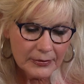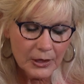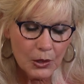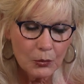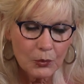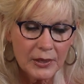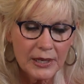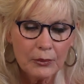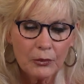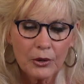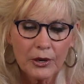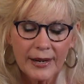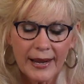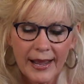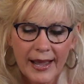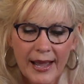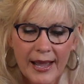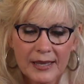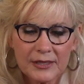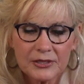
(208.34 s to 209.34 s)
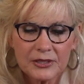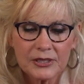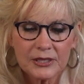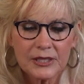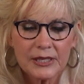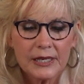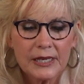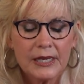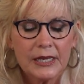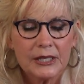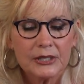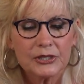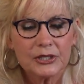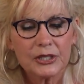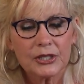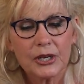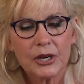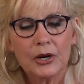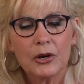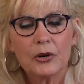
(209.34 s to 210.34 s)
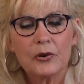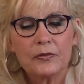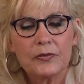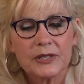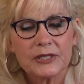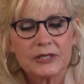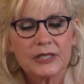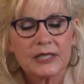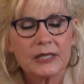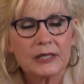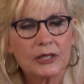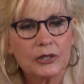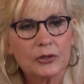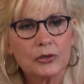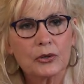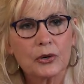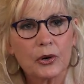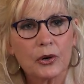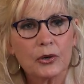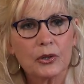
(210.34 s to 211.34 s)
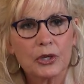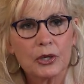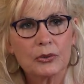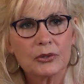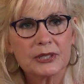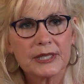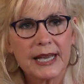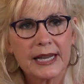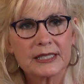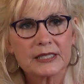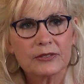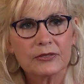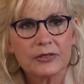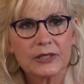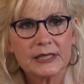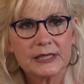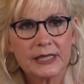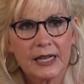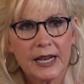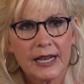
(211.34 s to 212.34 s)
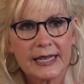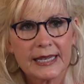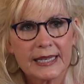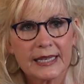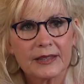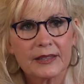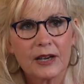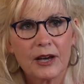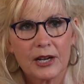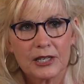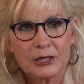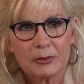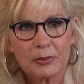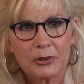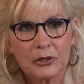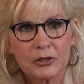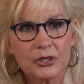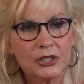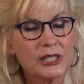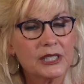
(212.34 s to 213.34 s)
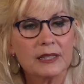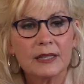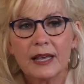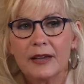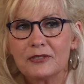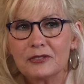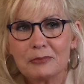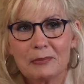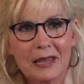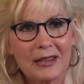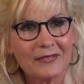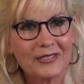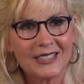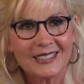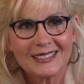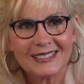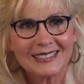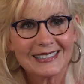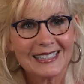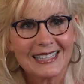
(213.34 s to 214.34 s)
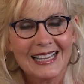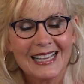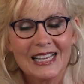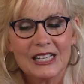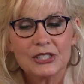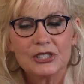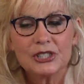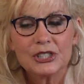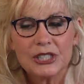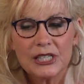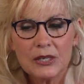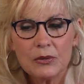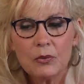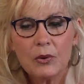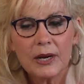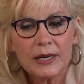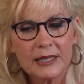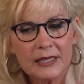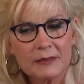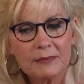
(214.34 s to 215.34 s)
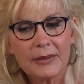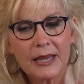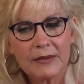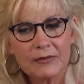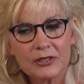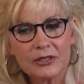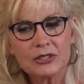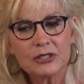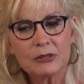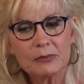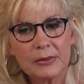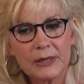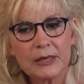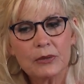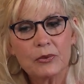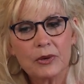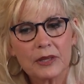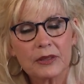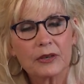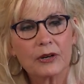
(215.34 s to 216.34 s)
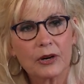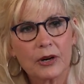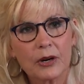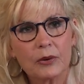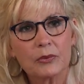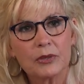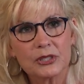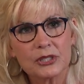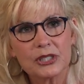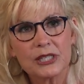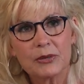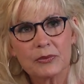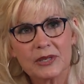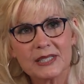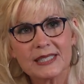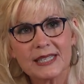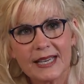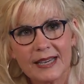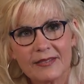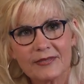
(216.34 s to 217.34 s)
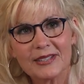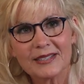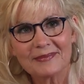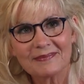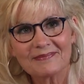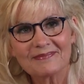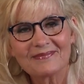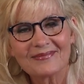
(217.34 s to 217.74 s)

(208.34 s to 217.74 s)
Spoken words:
We were asked to go visit a little girl who was actively dying in the hospital. She loved Mavis. She wanted Mavis to be with her when she went to heaven.